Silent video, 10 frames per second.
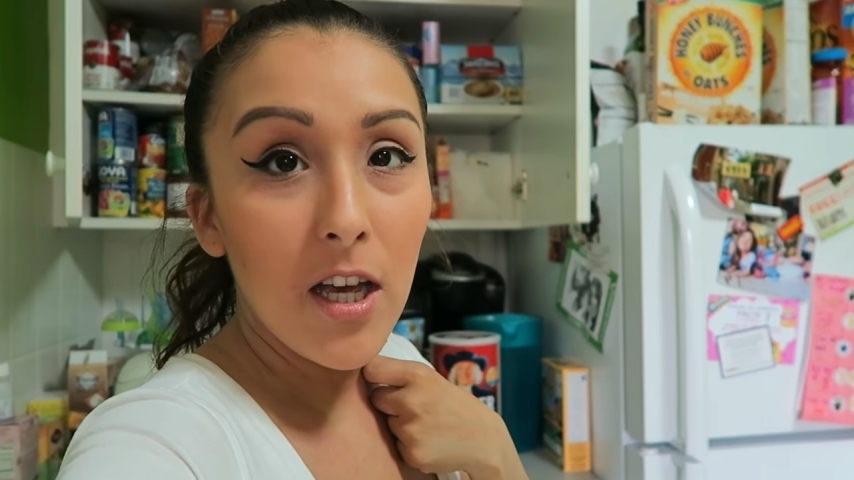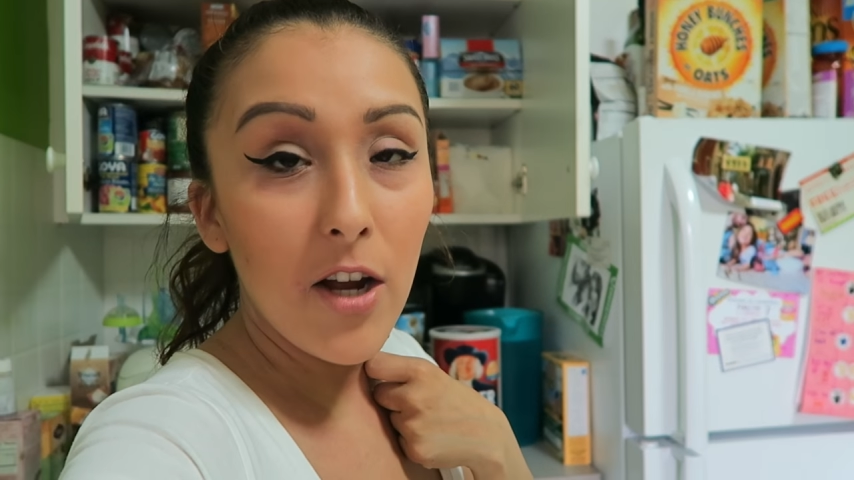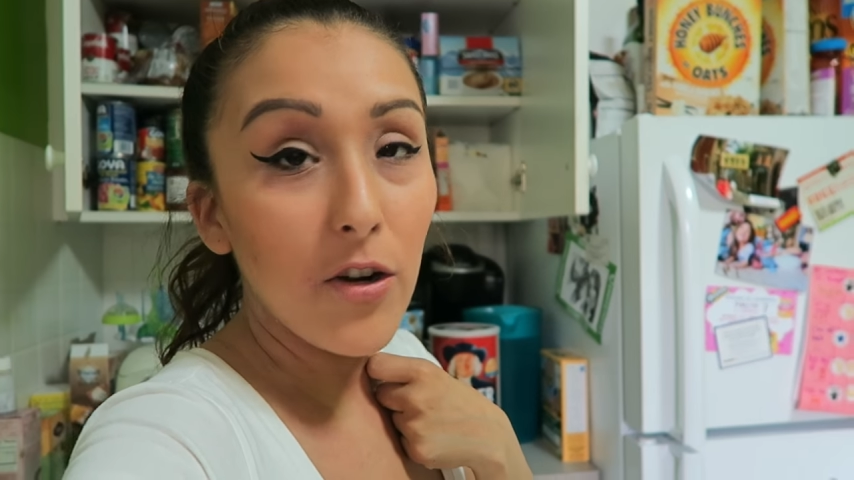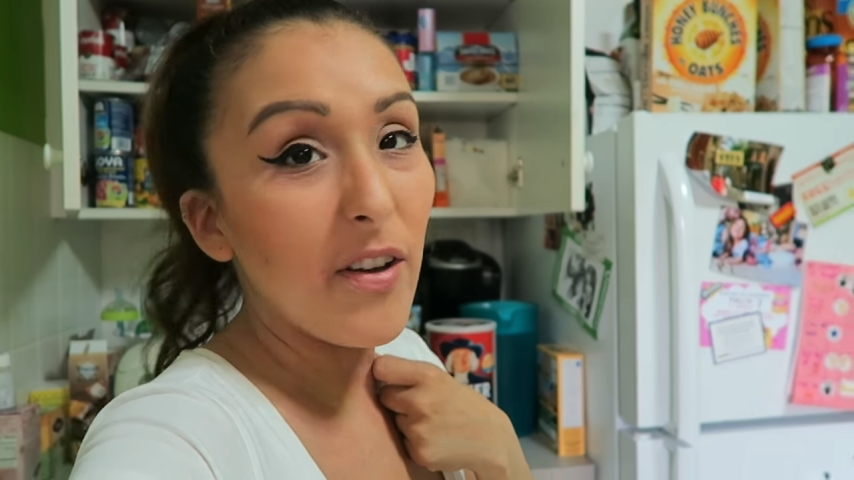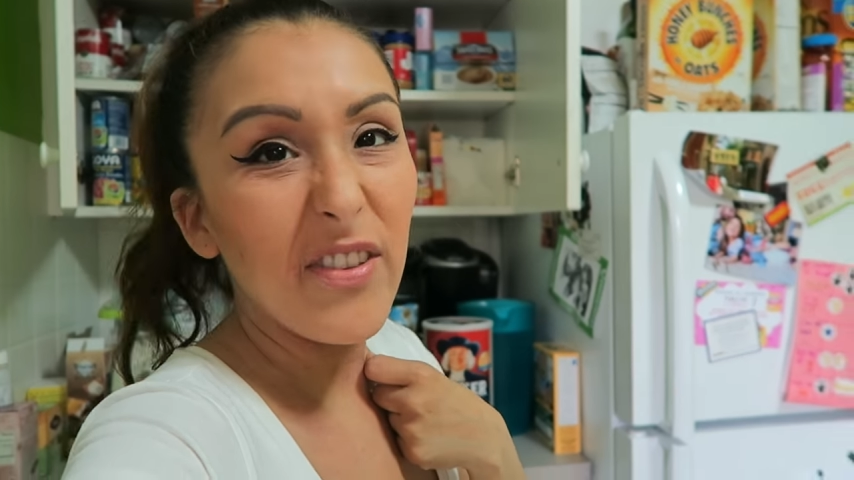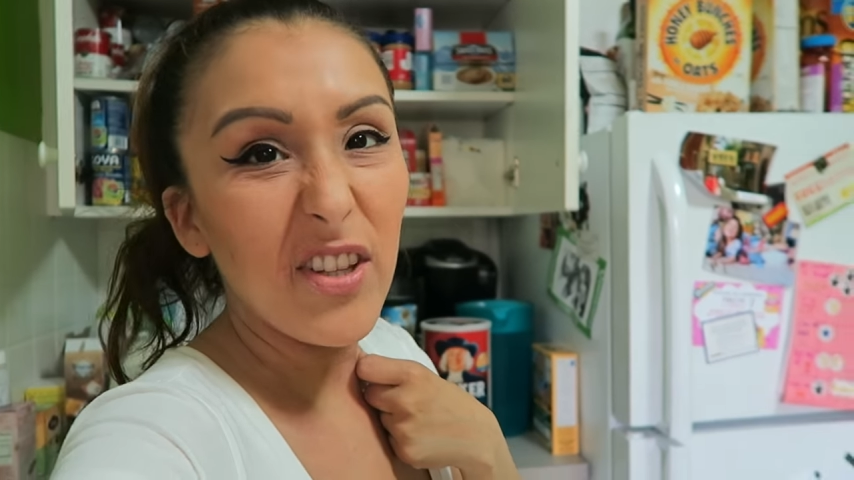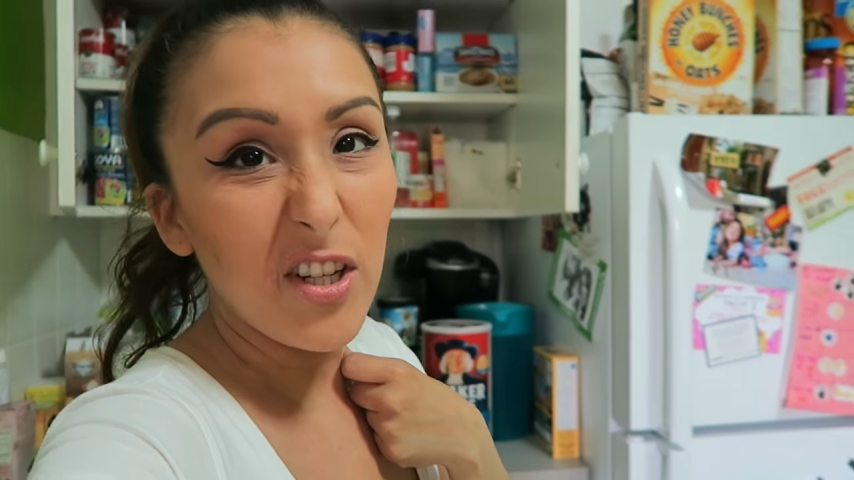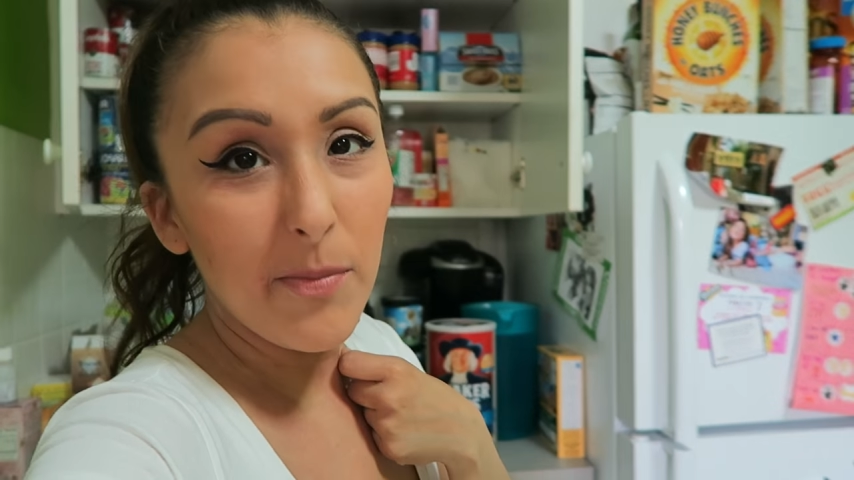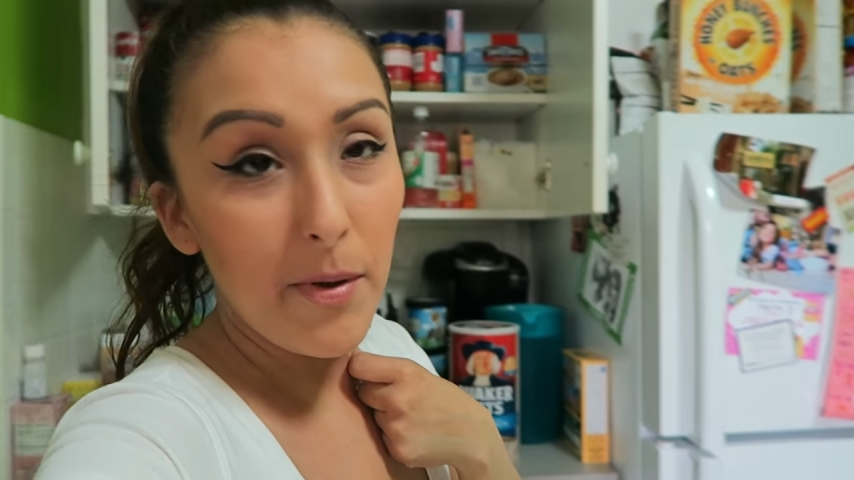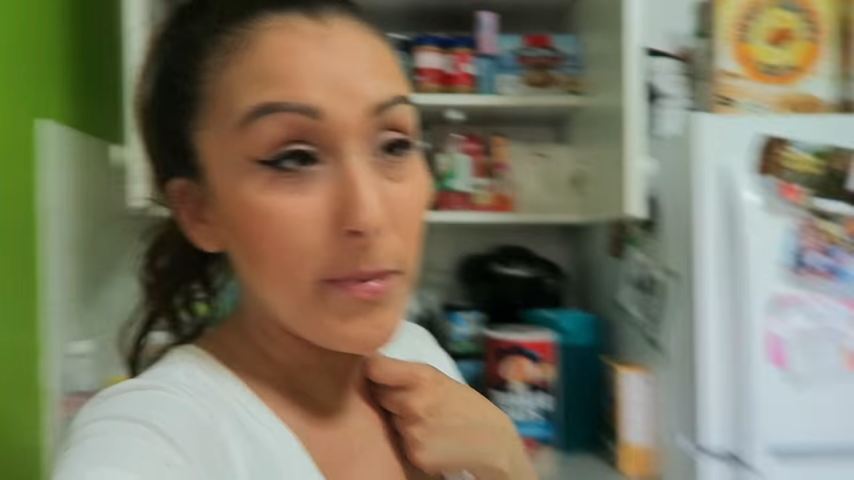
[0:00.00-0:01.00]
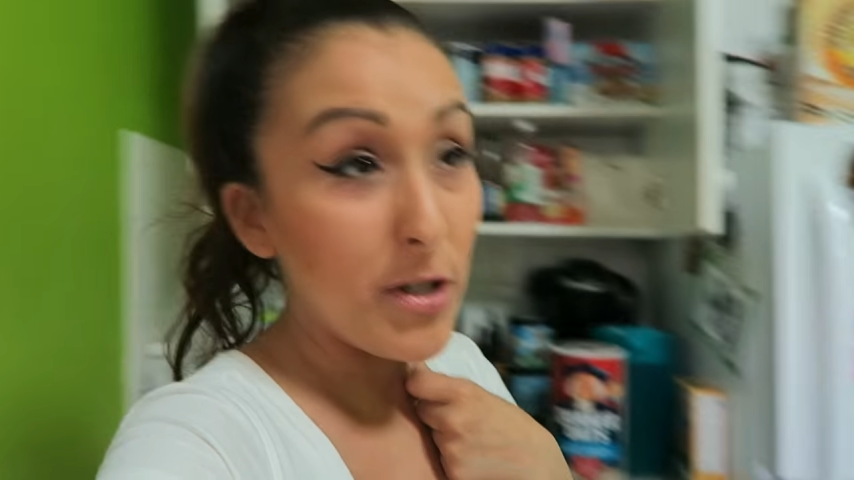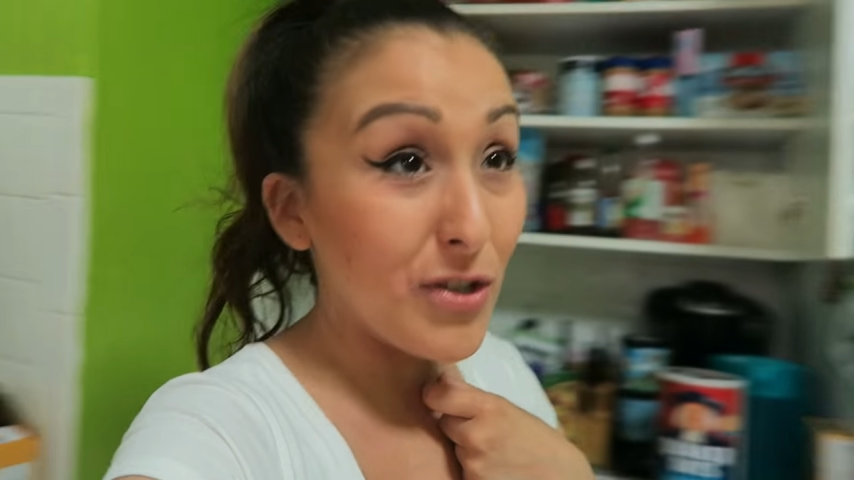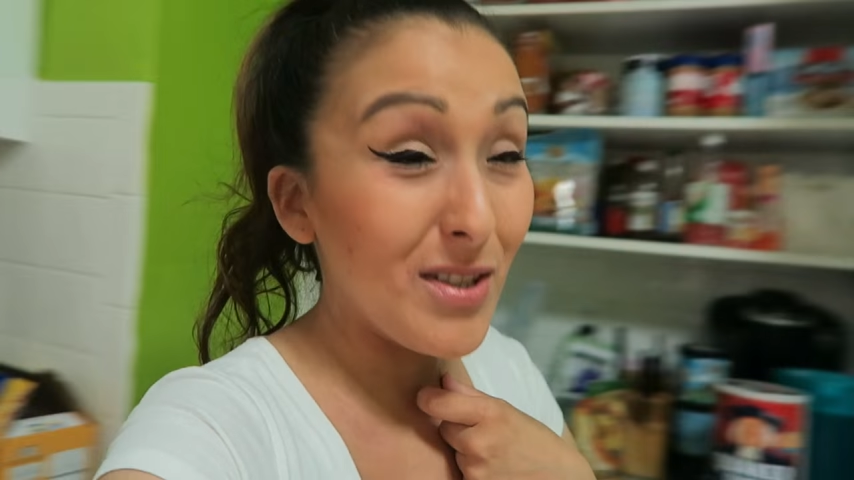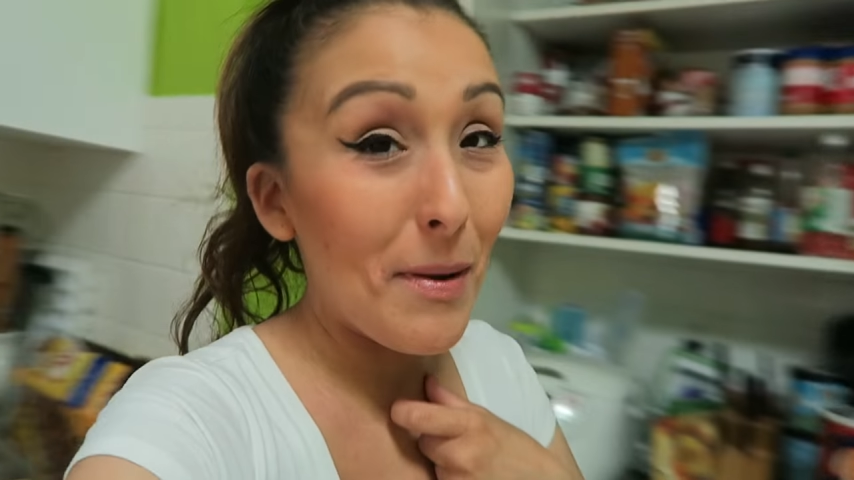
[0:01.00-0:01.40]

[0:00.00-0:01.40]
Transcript: I don't have to look it up on Pinterest.